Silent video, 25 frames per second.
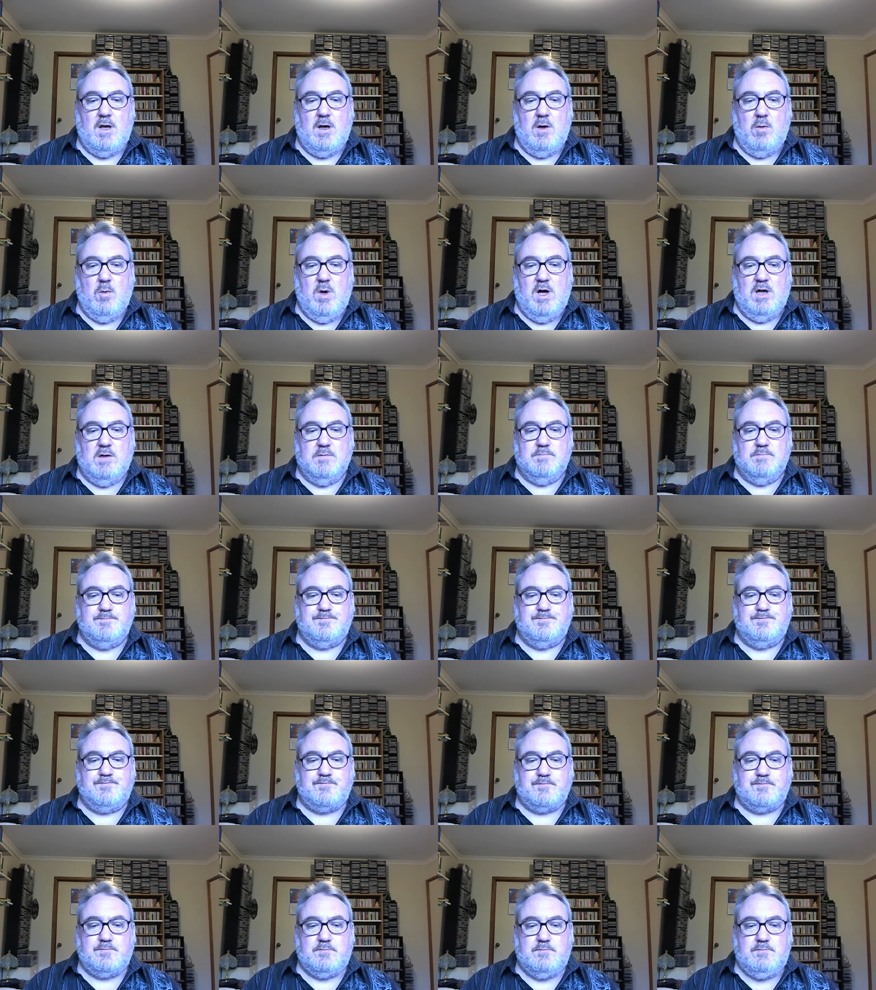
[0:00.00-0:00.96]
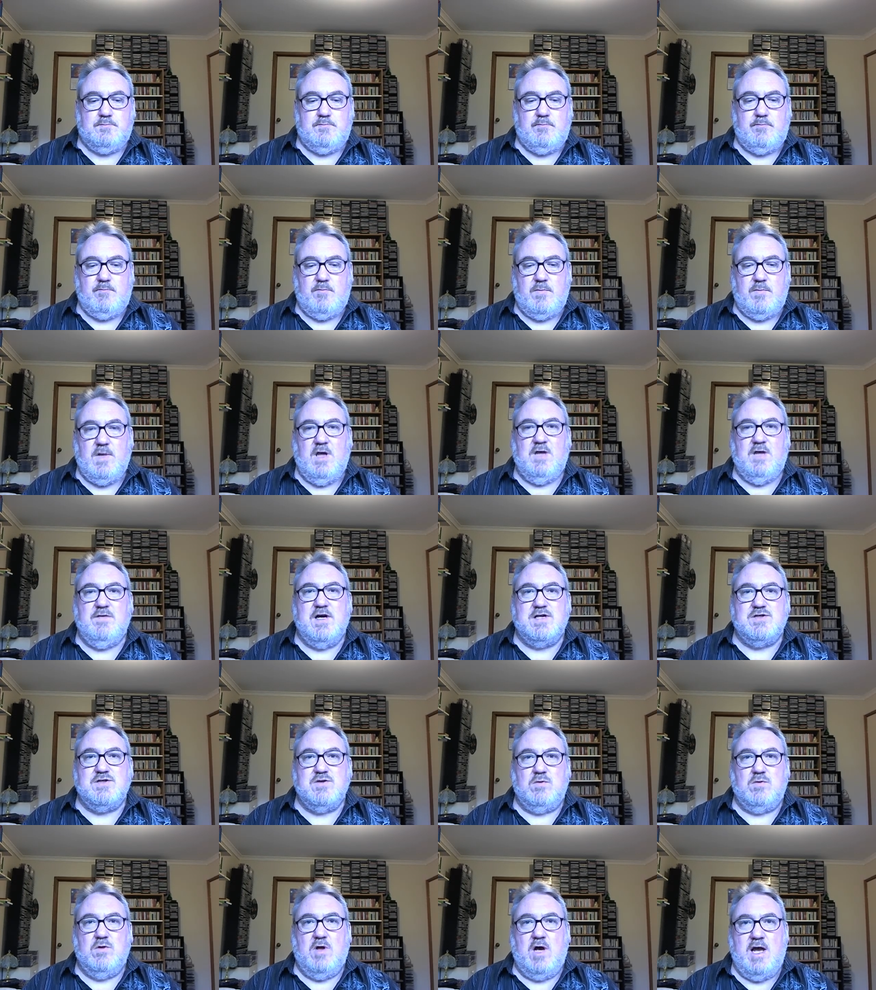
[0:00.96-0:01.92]
Well,
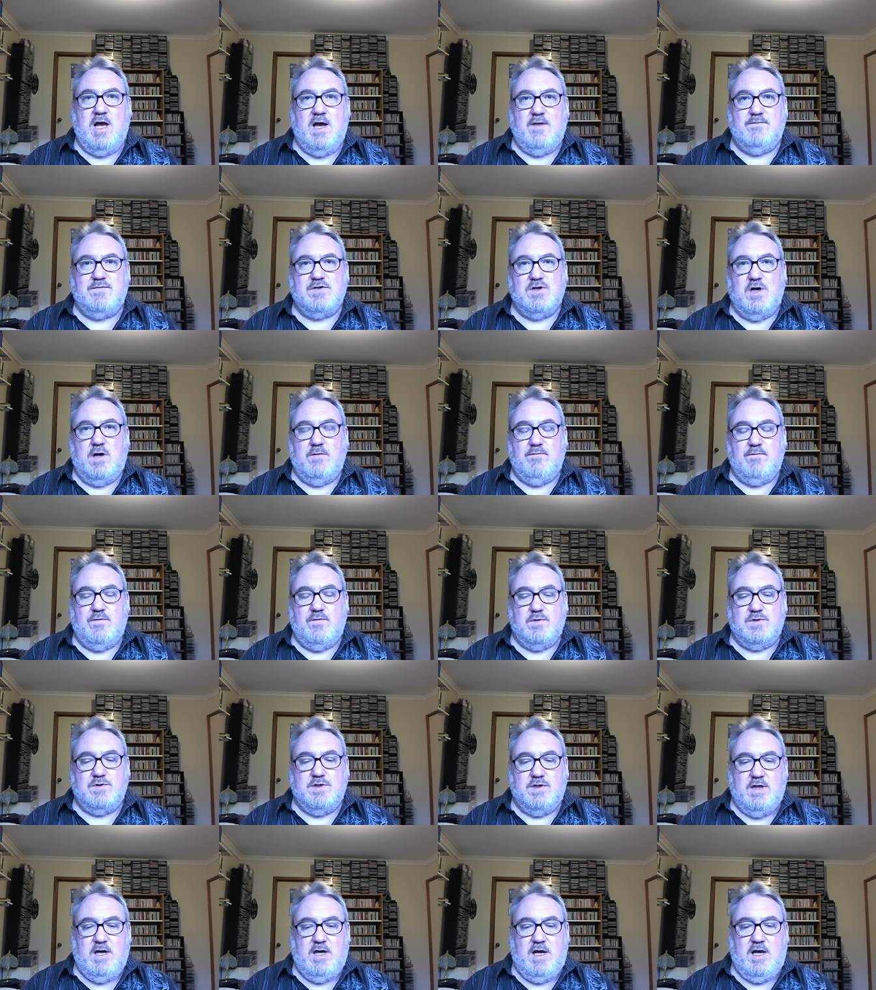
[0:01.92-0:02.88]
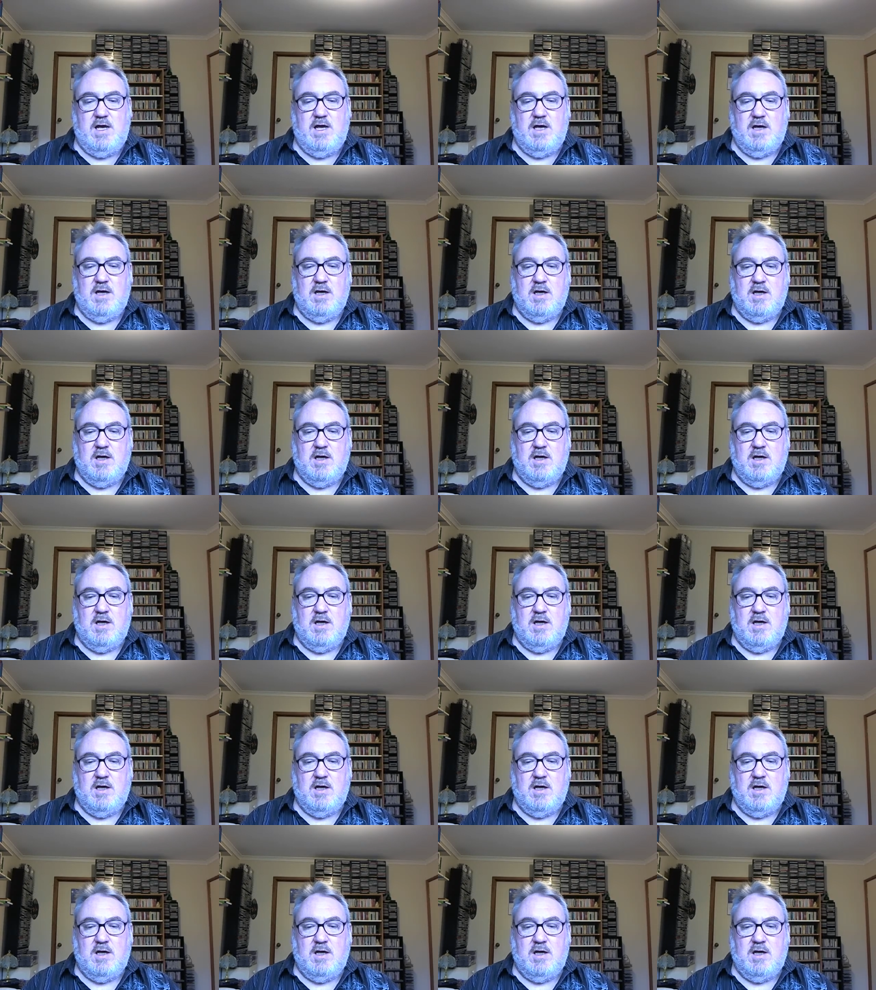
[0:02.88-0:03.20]
that's all I have time for today.